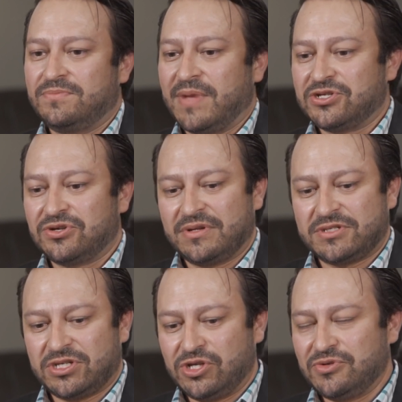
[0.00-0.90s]
make sure
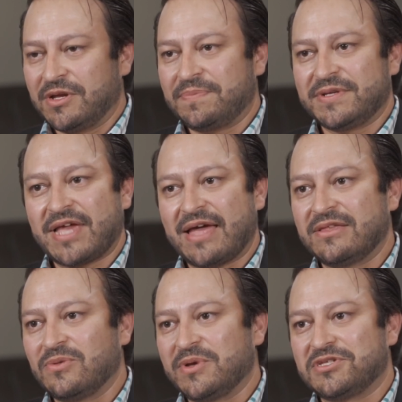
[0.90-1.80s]
it's tuned up
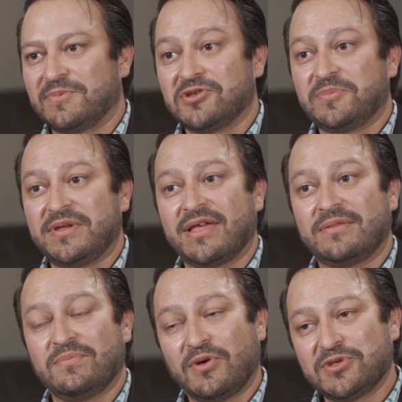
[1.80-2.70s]
exactly the way it's supposed to be,
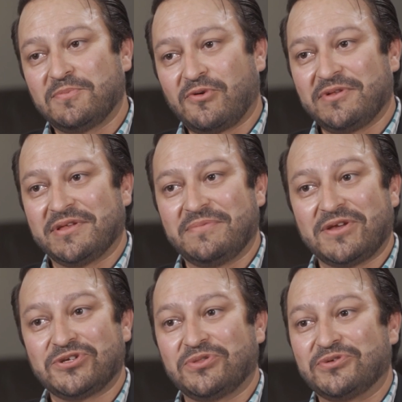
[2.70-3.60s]
and most importantly,
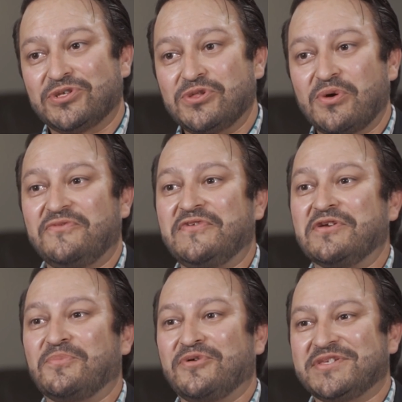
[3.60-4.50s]
make sure there's no
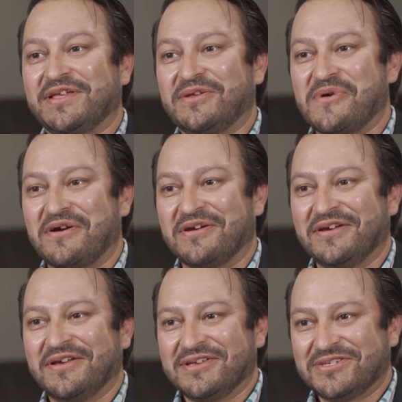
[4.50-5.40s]
fingerprints anywhere.
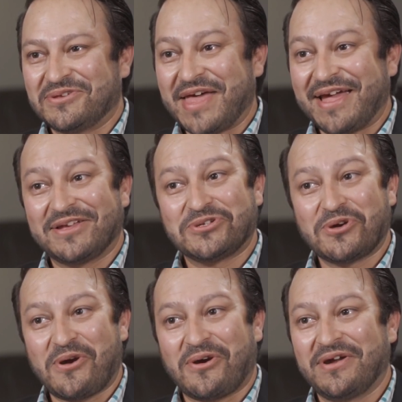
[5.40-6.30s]
So that
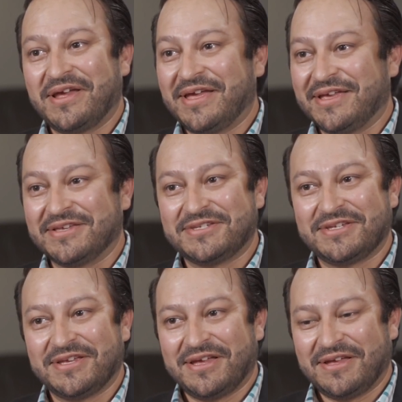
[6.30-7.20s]
guitar
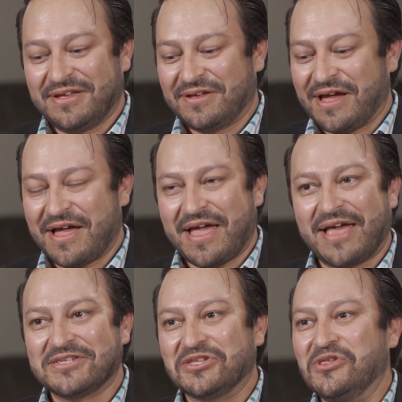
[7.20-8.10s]
is
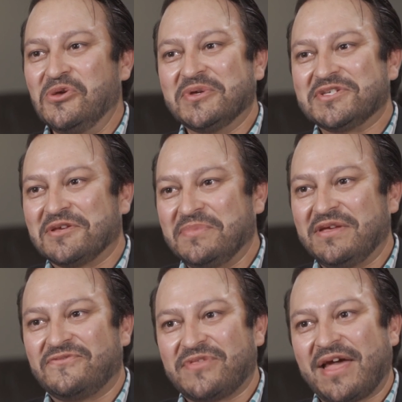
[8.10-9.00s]
as new as can
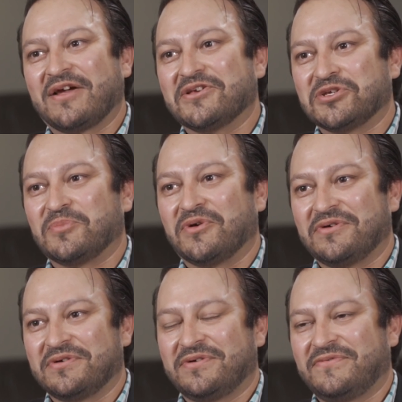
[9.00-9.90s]
be for that
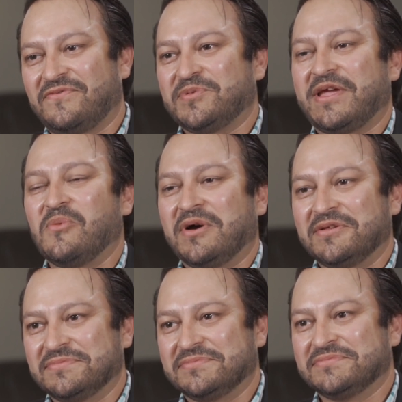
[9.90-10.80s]
customer from day one.